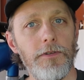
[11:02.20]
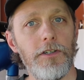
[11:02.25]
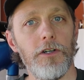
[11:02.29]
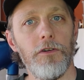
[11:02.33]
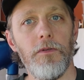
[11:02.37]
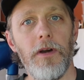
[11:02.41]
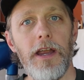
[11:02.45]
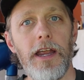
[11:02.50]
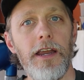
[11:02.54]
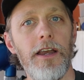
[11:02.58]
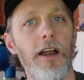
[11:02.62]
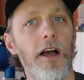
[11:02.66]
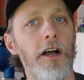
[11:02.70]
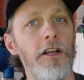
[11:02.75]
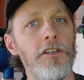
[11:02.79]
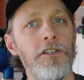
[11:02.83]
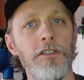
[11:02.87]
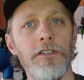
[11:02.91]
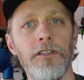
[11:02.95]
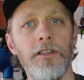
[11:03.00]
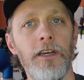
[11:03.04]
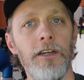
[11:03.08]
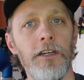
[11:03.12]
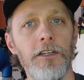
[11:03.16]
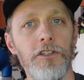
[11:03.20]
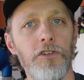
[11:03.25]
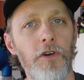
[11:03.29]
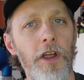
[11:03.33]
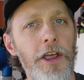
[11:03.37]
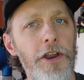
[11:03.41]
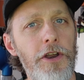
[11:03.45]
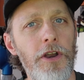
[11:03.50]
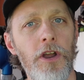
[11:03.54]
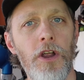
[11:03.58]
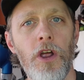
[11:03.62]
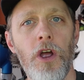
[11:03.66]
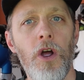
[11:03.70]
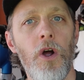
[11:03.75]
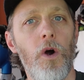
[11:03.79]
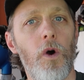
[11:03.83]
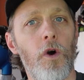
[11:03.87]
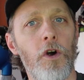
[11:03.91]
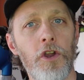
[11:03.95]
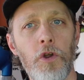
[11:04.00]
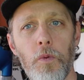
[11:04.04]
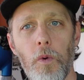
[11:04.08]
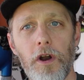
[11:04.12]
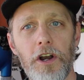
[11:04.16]
terrain, undulating terrain,
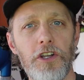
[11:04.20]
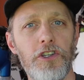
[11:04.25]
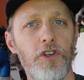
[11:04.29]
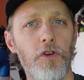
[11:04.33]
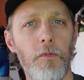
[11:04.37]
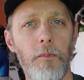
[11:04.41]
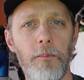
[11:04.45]
or you wanna do